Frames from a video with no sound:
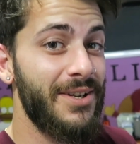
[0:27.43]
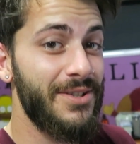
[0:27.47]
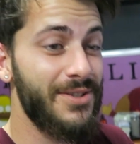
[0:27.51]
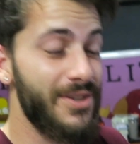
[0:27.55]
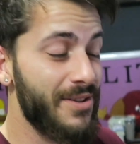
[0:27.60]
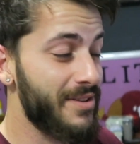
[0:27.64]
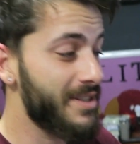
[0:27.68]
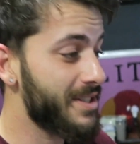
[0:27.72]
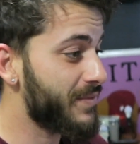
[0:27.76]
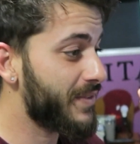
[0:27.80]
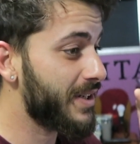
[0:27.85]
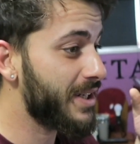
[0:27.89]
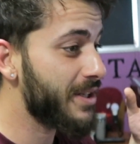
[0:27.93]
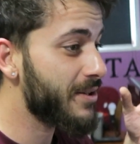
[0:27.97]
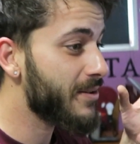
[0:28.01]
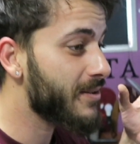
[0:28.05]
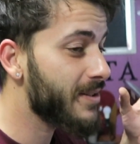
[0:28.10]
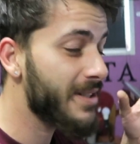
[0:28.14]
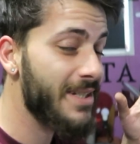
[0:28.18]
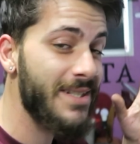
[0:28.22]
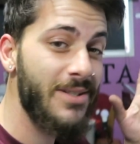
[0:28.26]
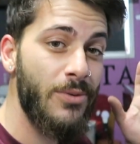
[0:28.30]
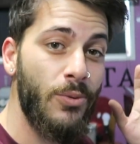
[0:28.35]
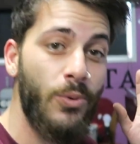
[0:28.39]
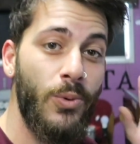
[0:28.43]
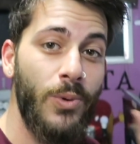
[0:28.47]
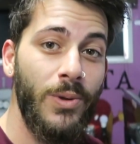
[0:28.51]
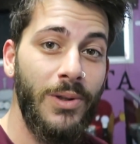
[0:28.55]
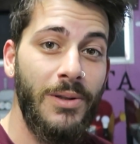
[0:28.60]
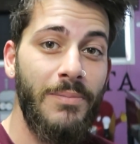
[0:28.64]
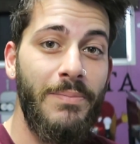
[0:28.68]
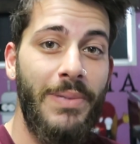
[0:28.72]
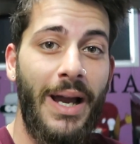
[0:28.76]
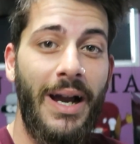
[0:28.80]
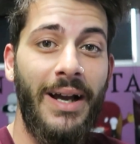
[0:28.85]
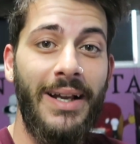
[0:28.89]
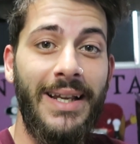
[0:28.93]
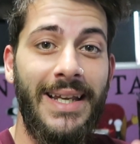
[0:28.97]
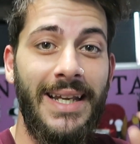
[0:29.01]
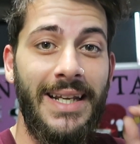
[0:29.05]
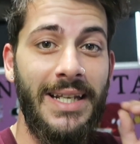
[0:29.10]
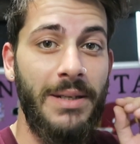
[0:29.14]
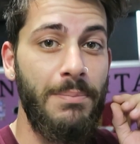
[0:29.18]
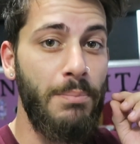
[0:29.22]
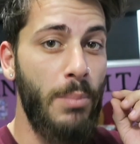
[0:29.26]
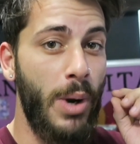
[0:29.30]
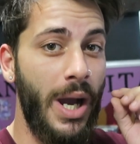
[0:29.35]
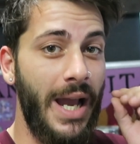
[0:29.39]
So this video is all about
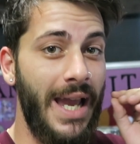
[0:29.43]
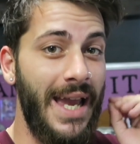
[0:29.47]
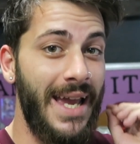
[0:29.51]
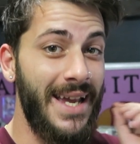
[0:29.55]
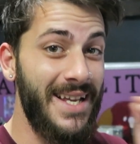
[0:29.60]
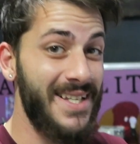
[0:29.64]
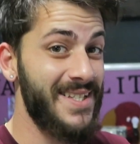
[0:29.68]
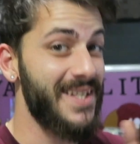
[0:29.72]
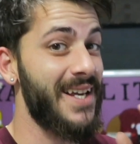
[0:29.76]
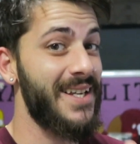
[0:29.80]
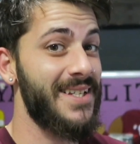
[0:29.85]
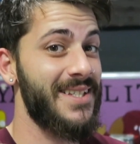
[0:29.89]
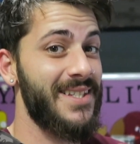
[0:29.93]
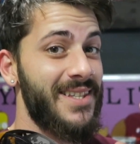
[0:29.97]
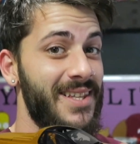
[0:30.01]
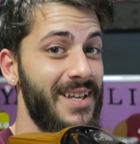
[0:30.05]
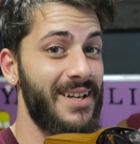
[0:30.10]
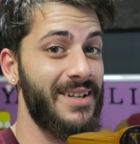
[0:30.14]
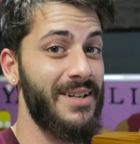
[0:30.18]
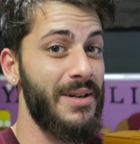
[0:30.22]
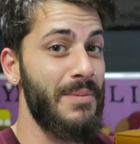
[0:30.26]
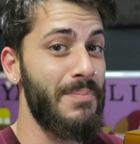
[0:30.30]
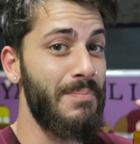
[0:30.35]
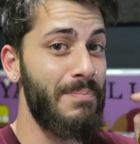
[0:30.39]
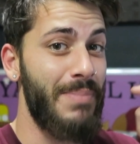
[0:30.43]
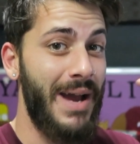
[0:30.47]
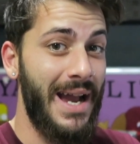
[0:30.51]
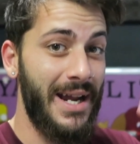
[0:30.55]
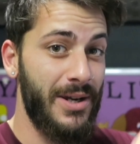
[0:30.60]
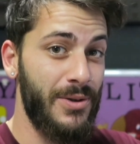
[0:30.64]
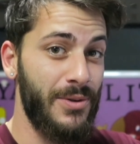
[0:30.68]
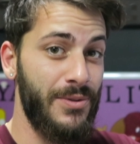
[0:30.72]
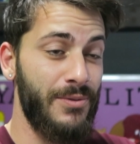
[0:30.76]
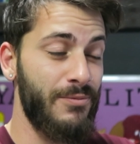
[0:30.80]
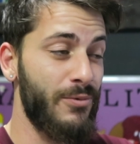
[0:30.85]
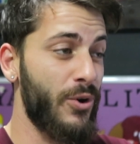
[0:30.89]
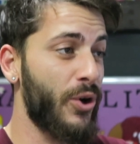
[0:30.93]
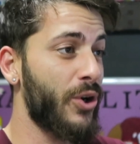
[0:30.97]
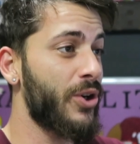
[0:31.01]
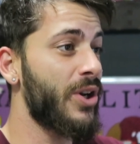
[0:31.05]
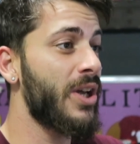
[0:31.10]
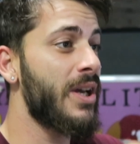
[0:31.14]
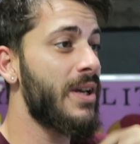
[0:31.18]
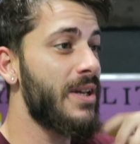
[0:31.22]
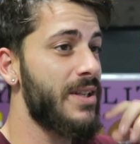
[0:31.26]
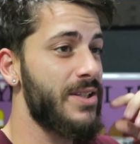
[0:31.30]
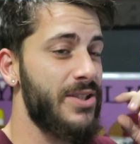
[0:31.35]
getting my SS Thunder back on the road.